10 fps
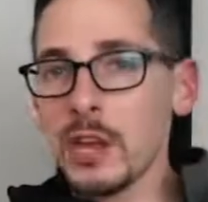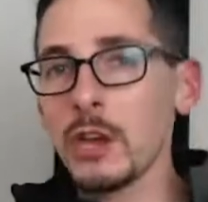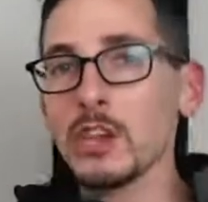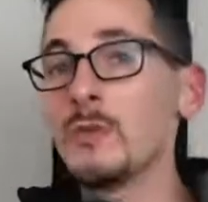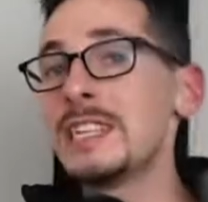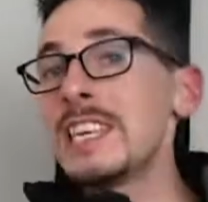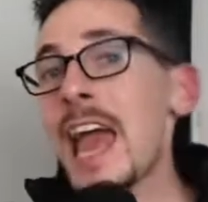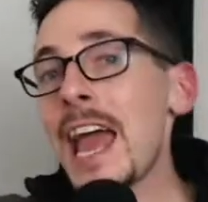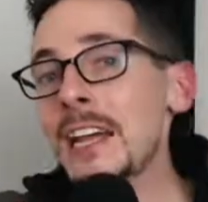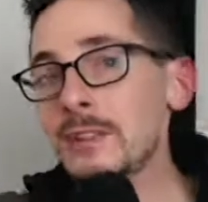You
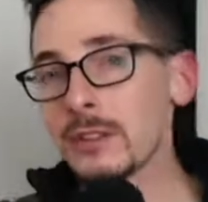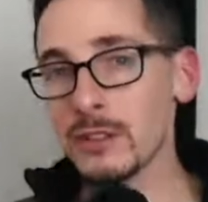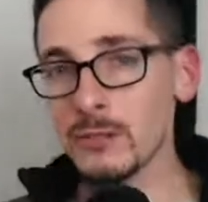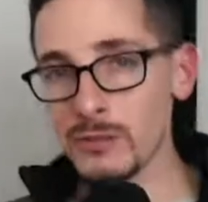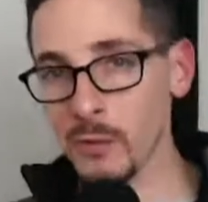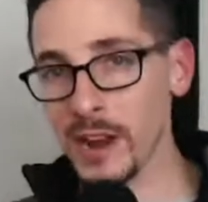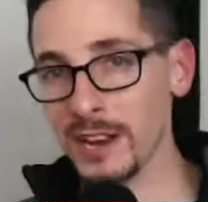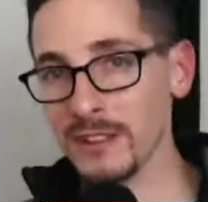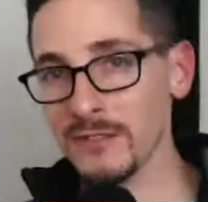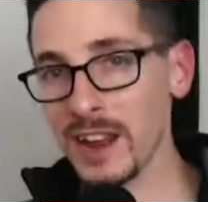intend to lose the weight,
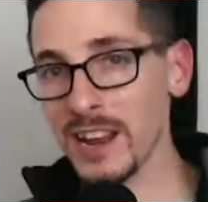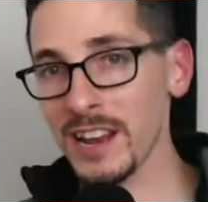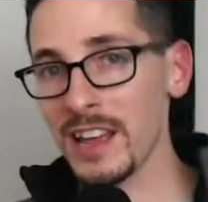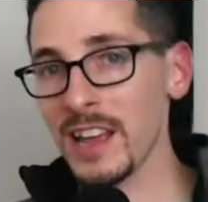right?